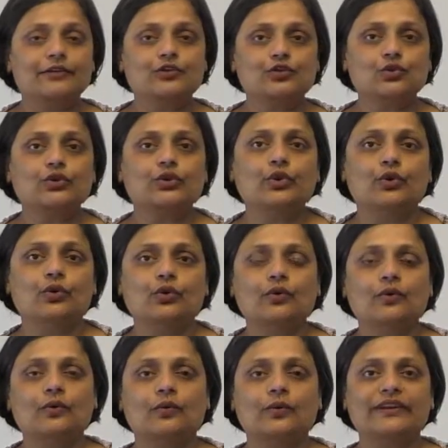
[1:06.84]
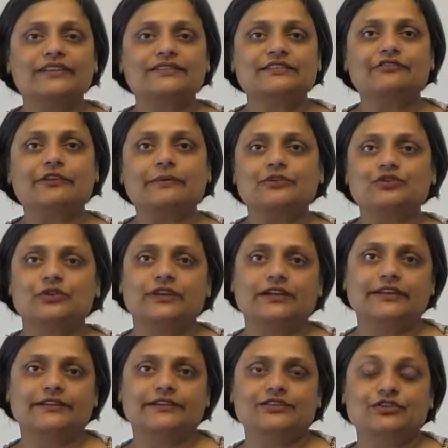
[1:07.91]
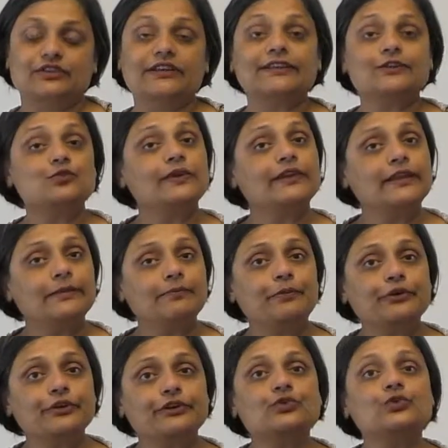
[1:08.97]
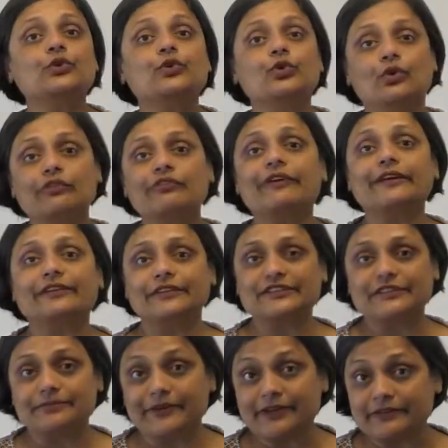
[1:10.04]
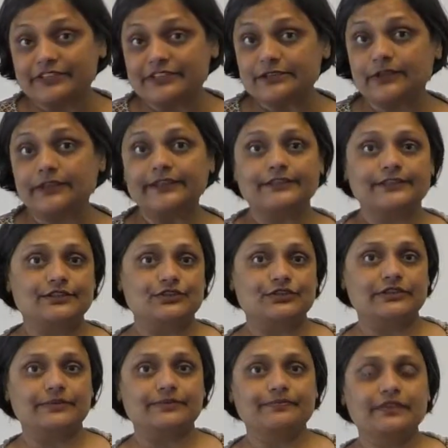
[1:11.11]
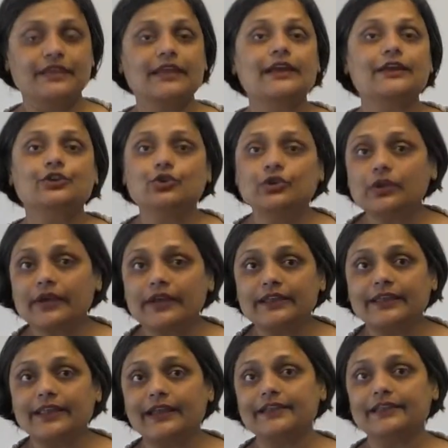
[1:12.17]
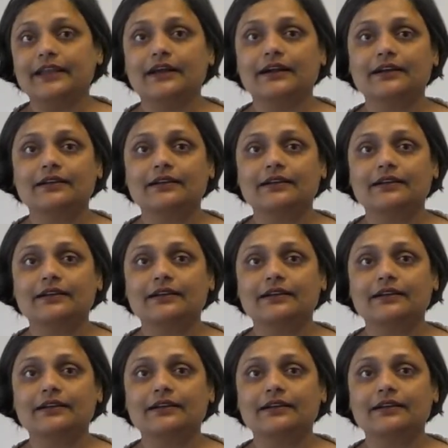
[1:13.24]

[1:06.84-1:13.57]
To know what is a pharmaceutical industry, it is very important to know what is a pharmaceutical industry. Do you have any idea?